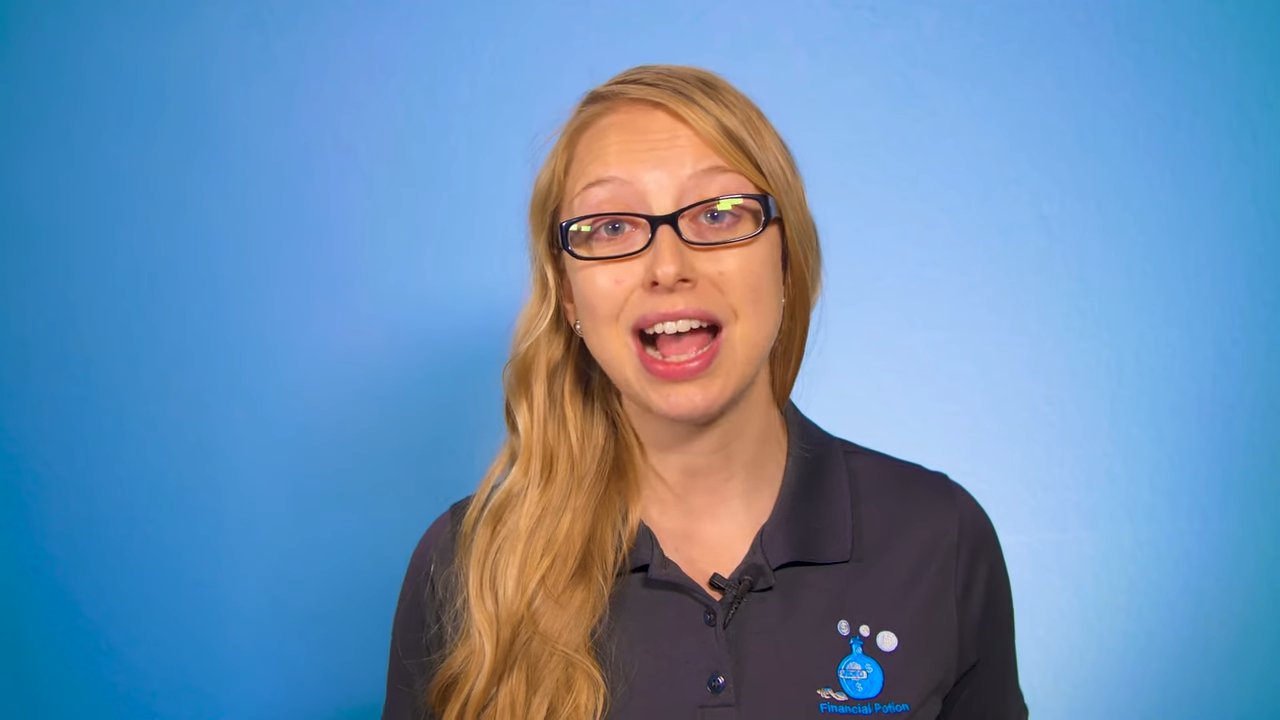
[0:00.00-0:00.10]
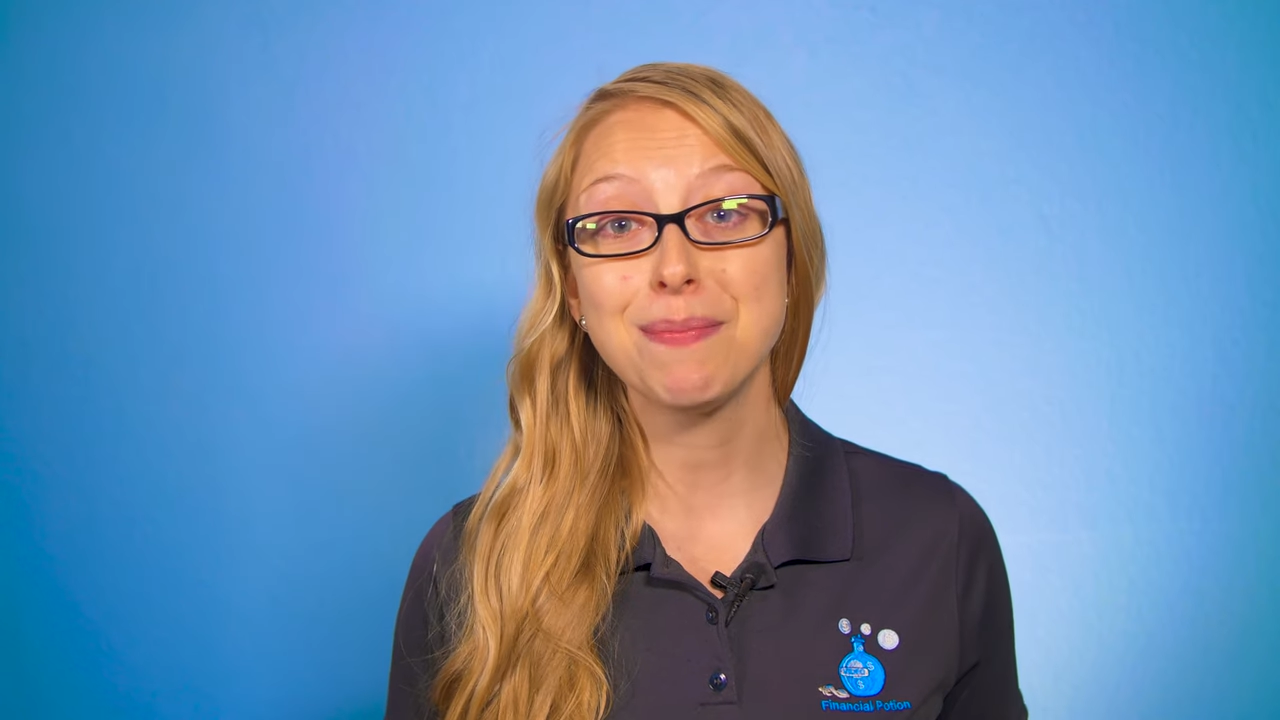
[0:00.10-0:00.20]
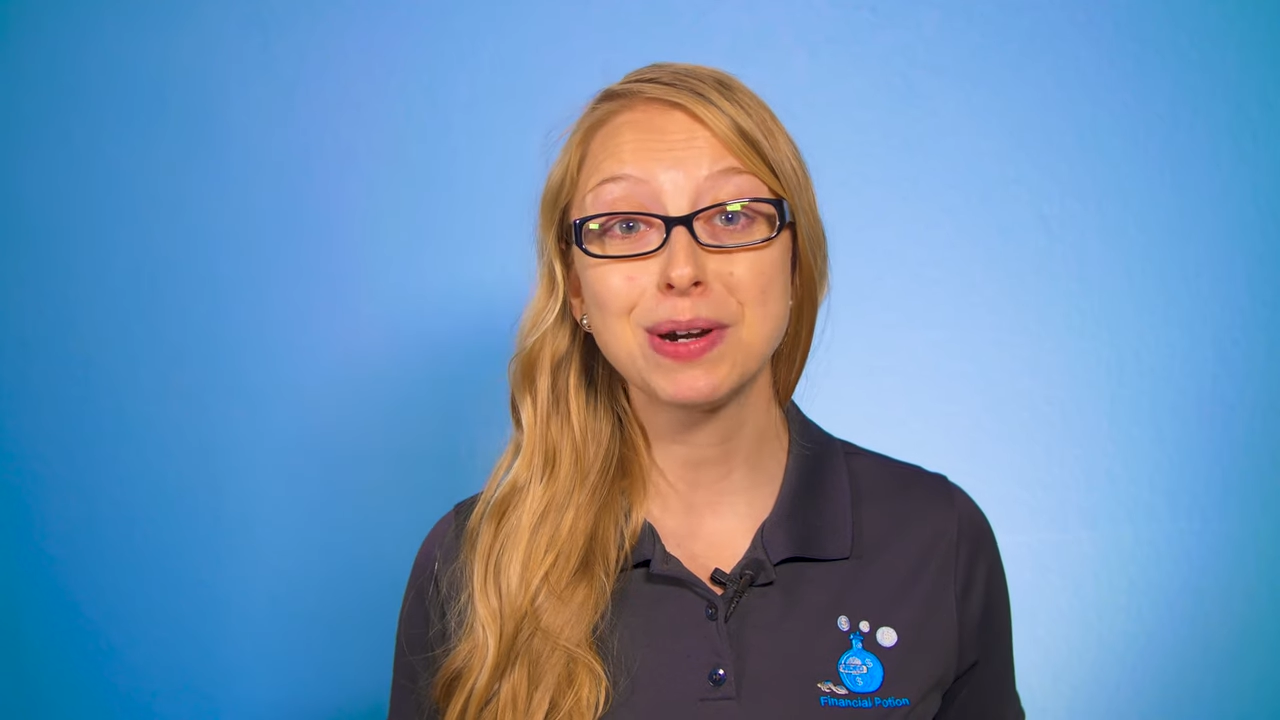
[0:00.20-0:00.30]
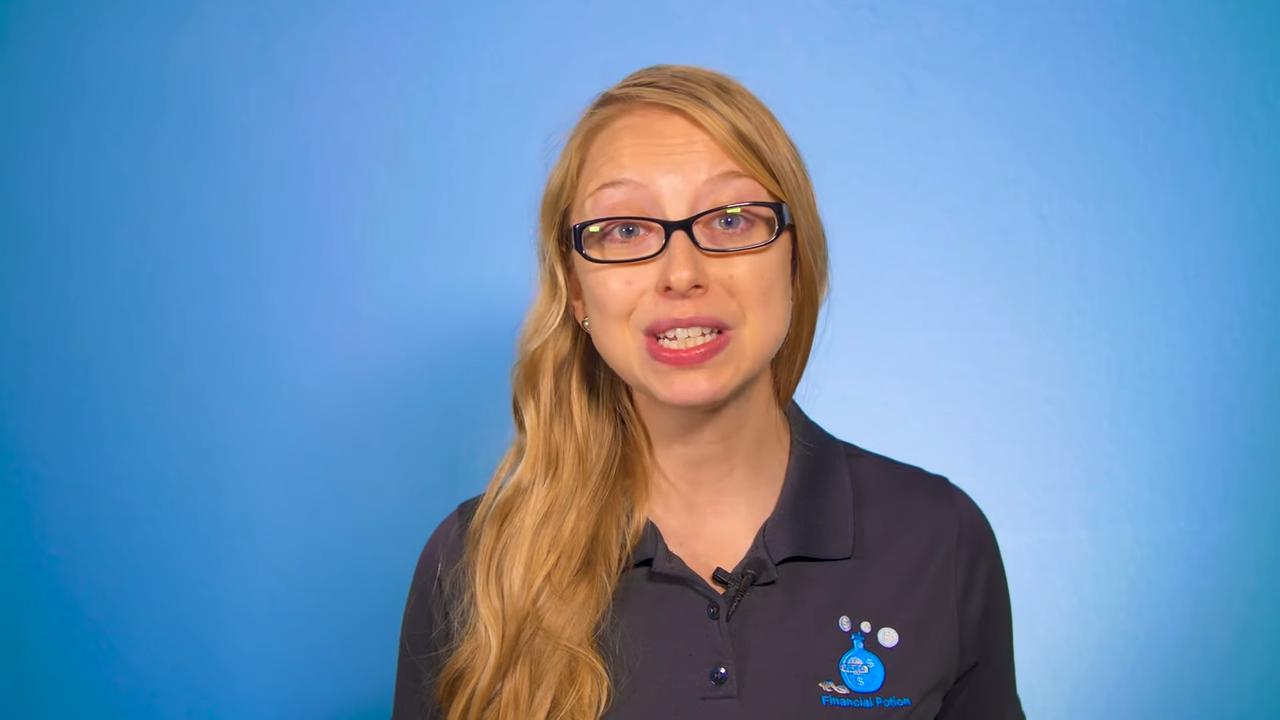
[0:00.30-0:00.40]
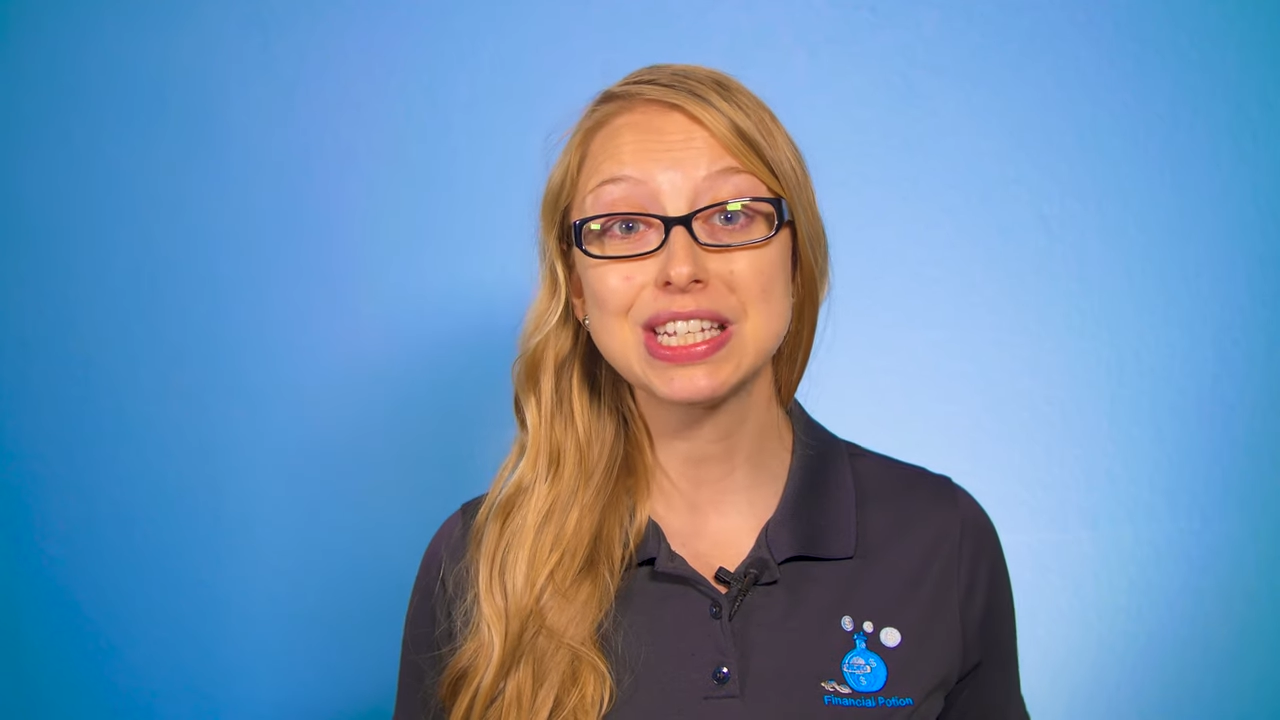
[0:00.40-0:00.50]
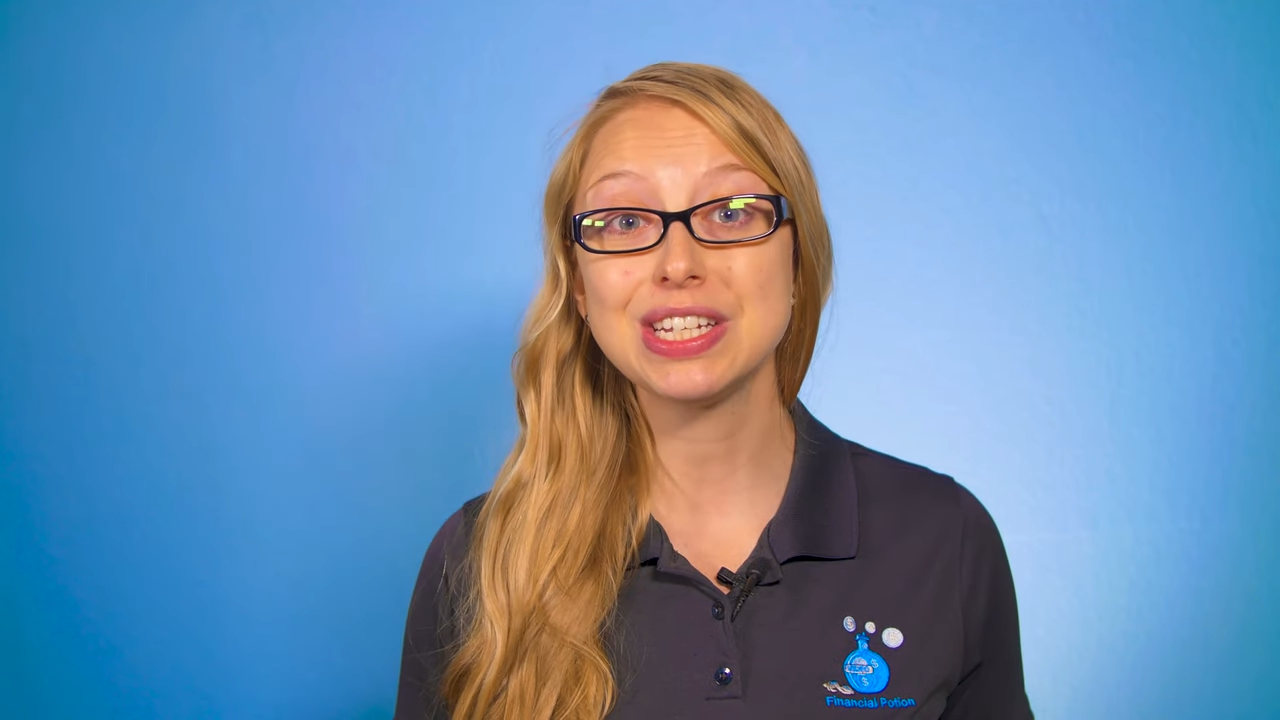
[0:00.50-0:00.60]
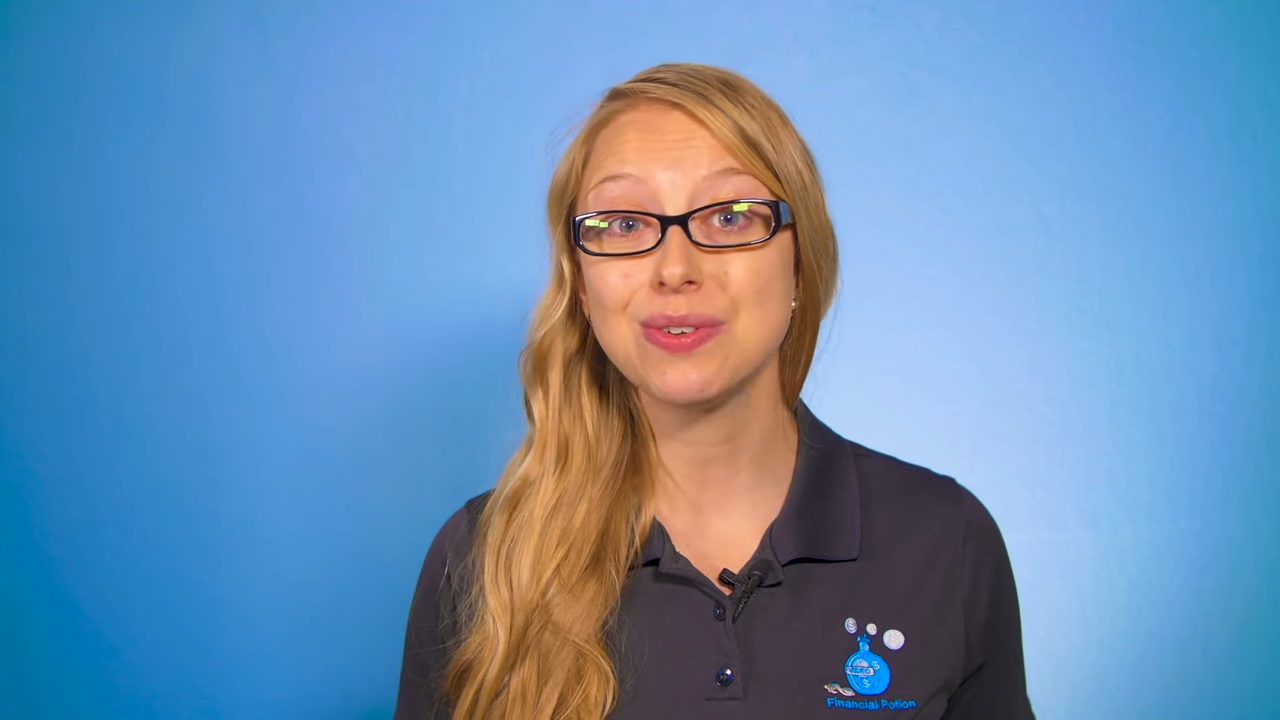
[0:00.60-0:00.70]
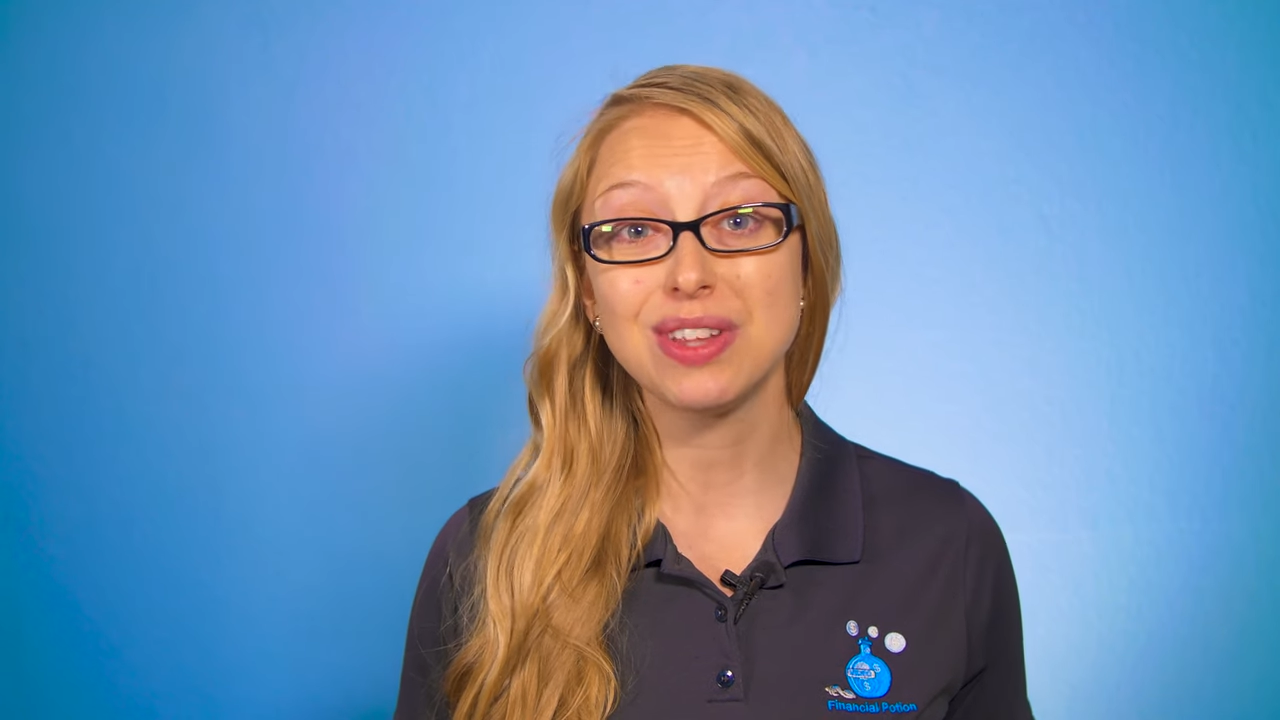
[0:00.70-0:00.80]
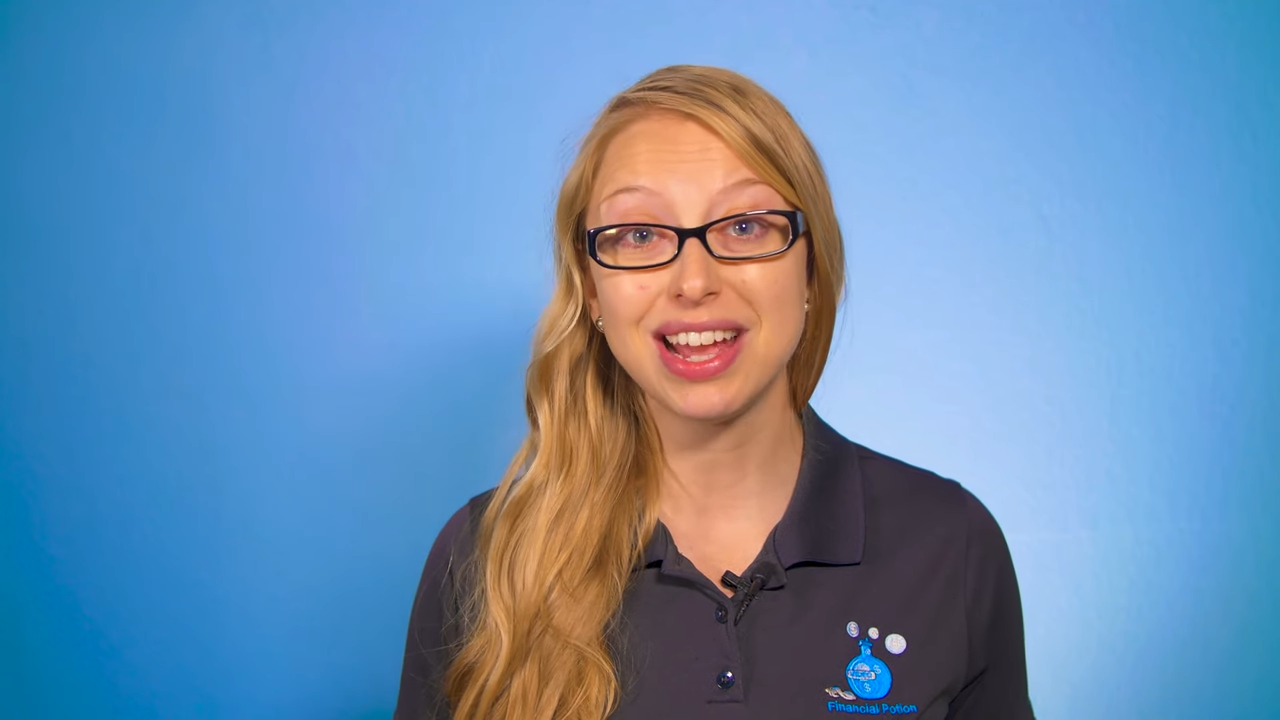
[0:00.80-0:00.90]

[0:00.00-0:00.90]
I personally don't